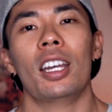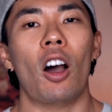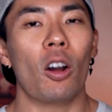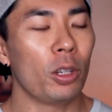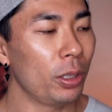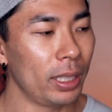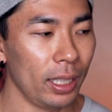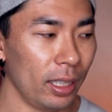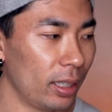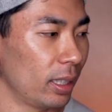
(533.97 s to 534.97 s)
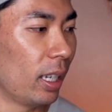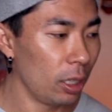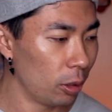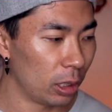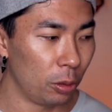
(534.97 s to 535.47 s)
all you see is
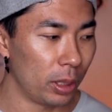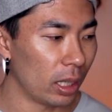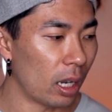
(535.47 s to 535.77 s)
he was losing